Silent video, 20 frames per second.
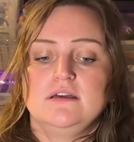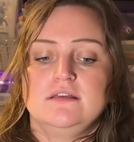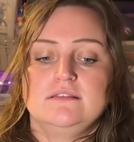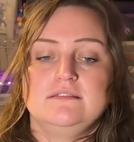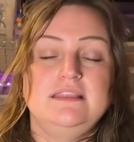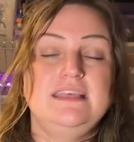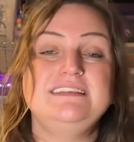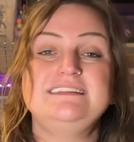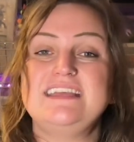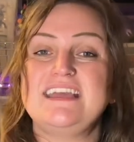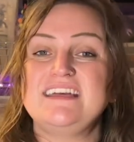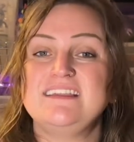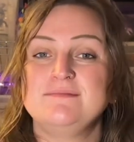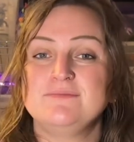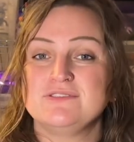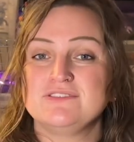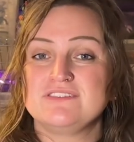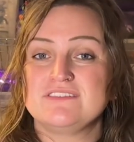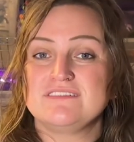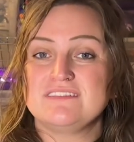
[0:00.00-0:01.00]
These
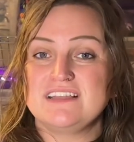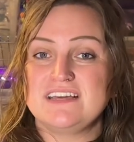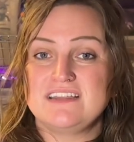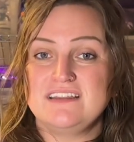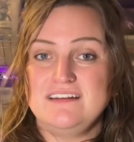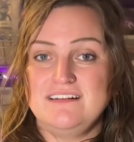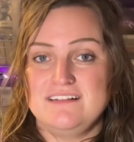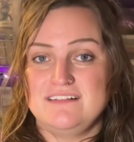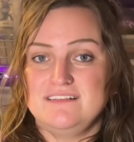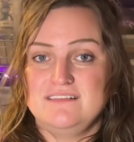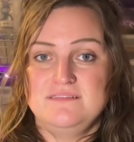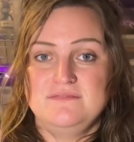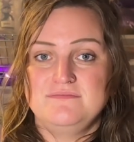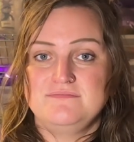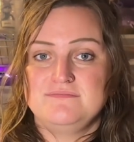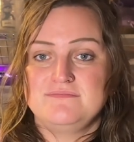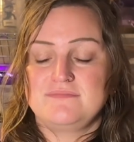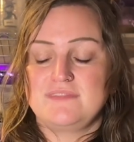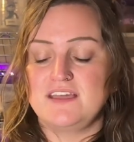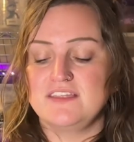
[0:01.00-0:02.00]
animals are little,
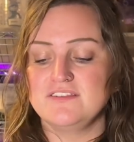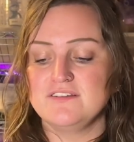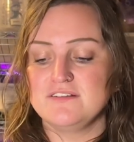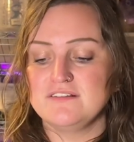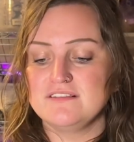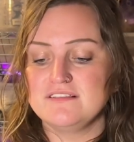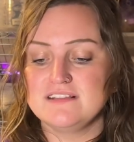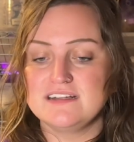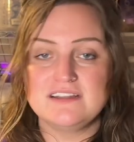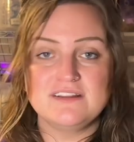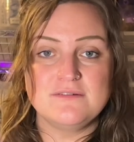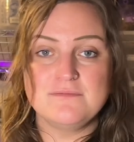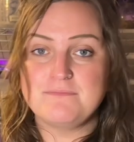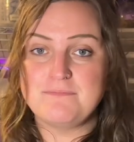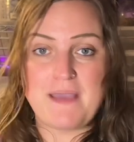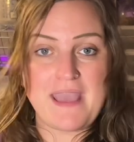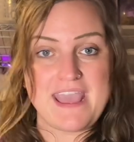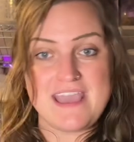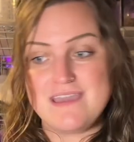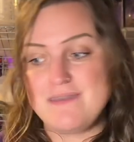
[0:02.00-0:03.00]
and they're little
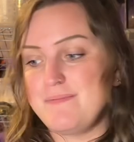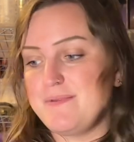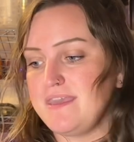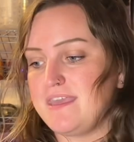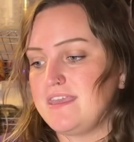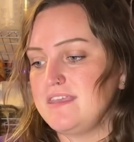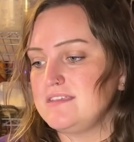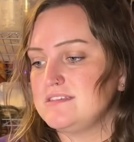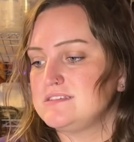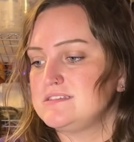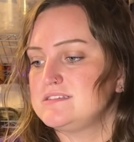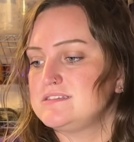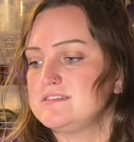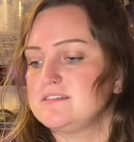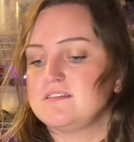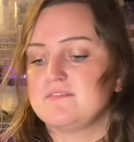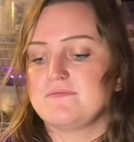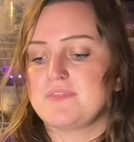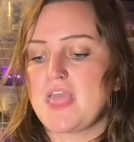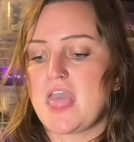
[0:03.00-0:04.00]
babies.
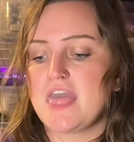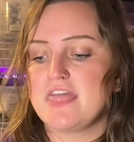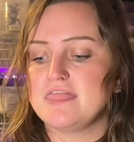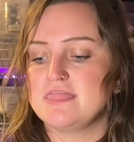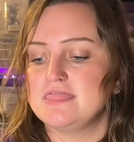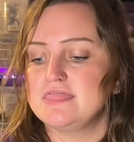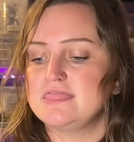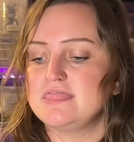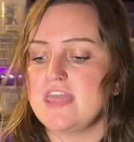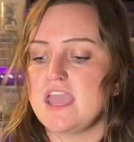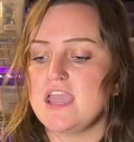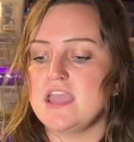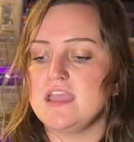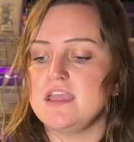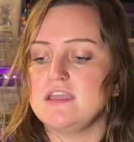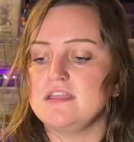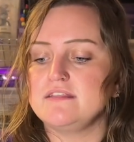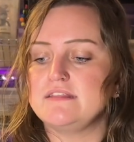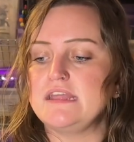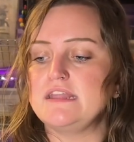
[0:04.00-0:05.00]

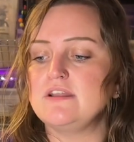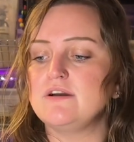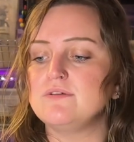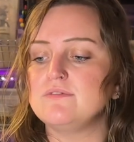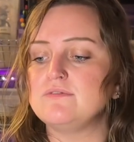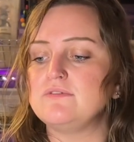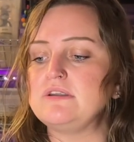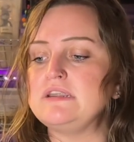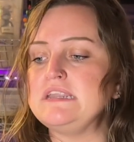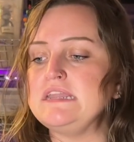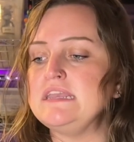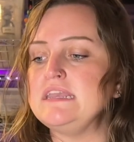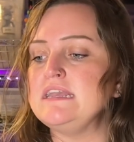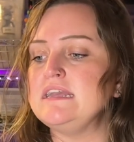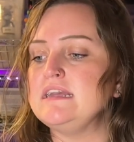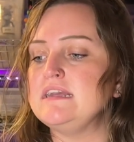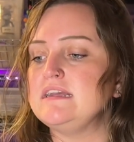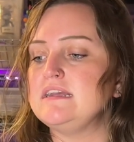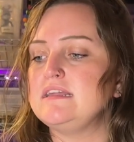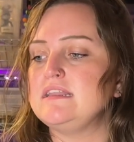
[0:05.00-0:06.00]
They don't
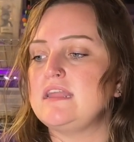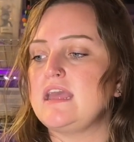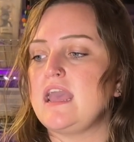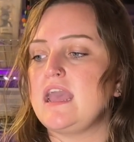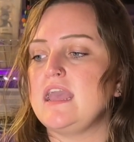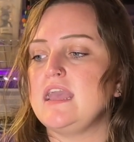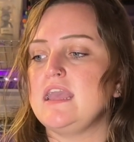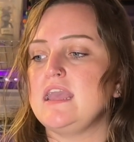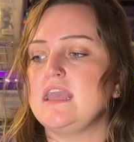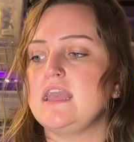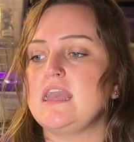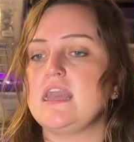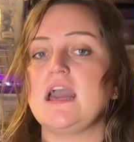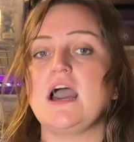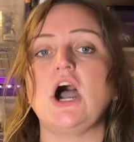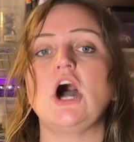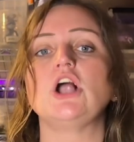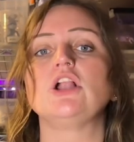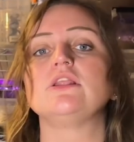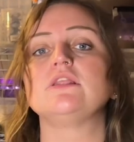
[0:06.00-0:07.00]
need a
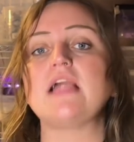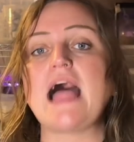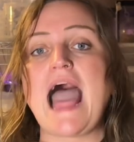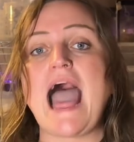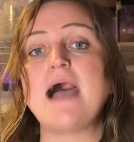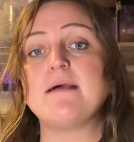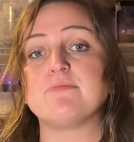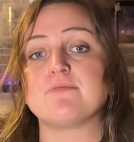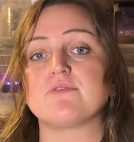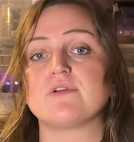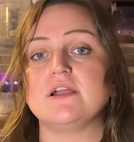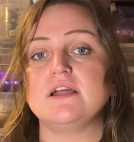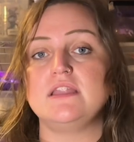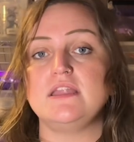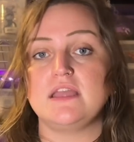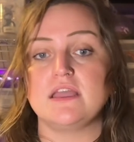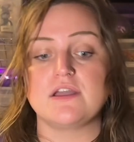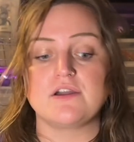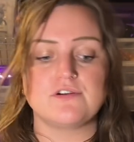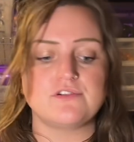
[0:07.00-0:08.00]
elaborate
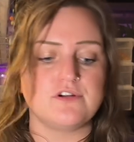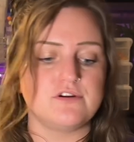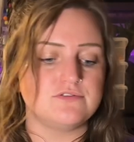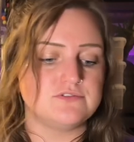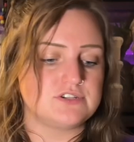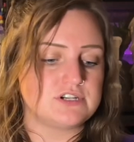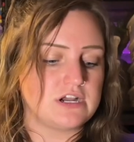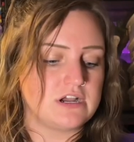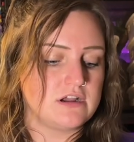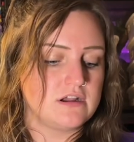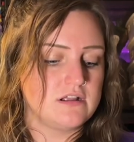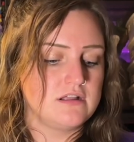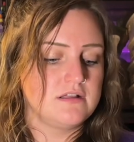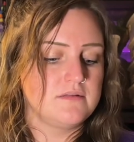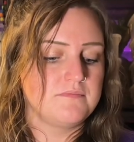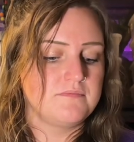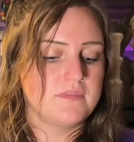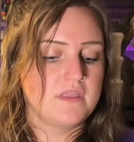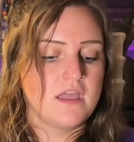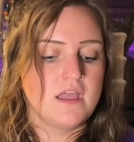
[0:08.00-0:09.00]
enclosure.
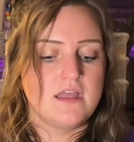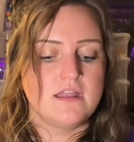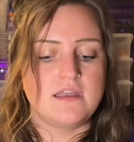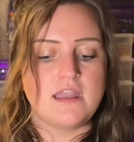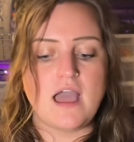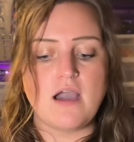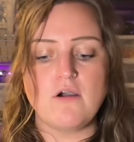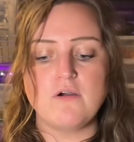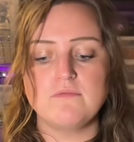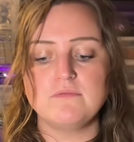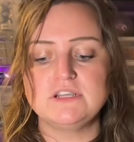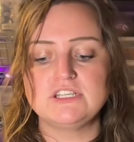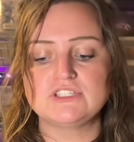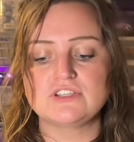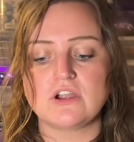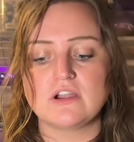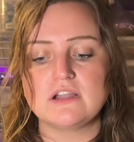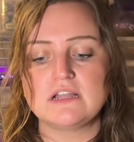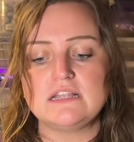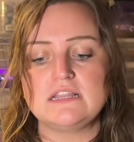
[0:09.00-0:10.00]
Now, when we
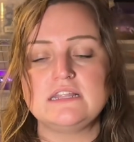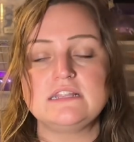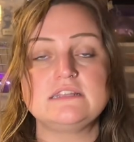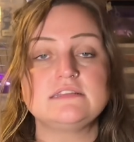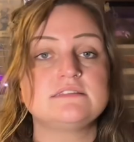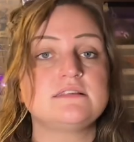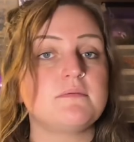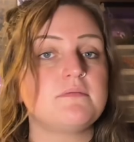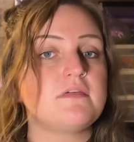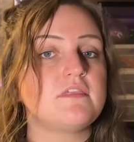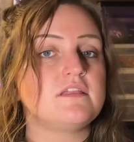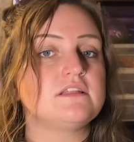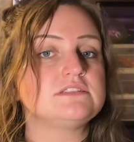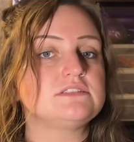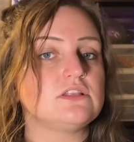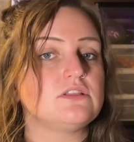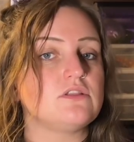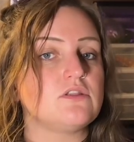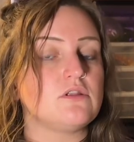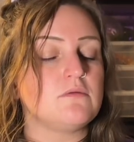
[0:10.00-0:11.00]
start getting to something that's
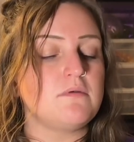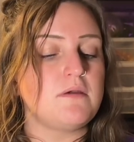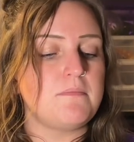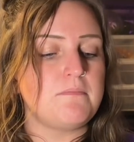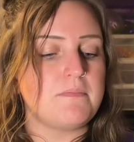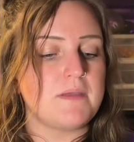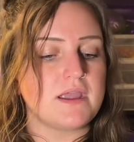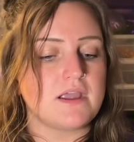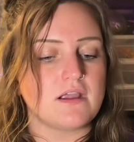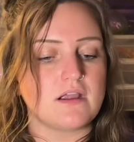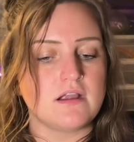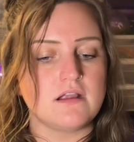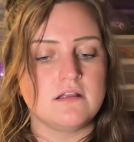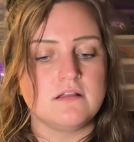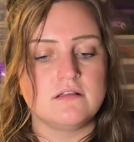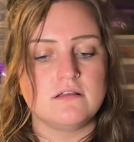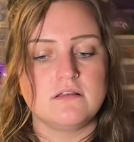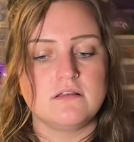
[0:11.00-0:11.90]
a little bit bigger,